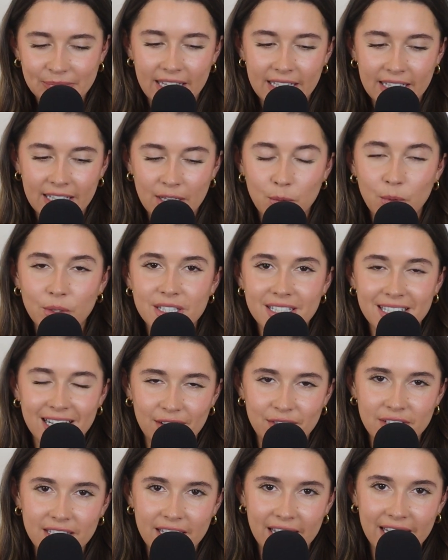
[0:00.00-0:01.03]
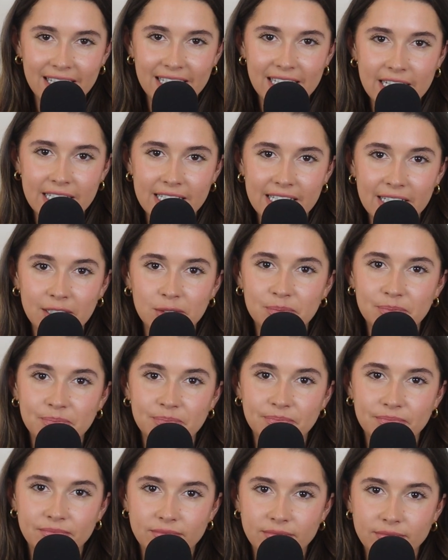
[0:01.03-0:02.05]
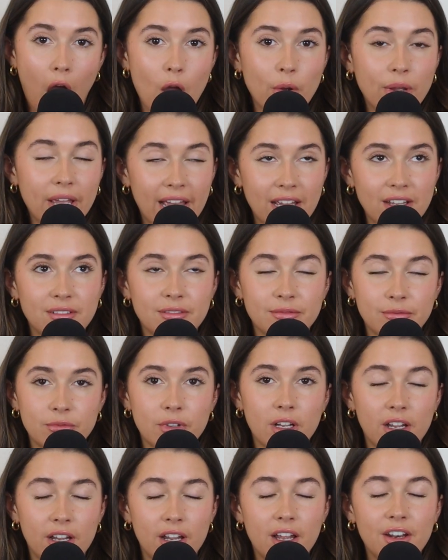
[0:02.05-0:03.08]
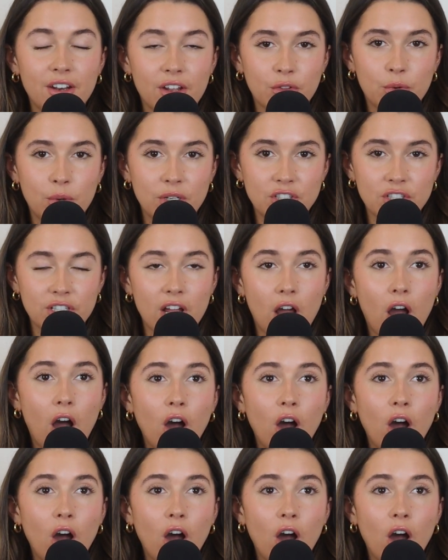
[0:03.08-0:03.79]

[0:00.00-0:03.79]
He wants to have his cake and eat it. Okay, another question.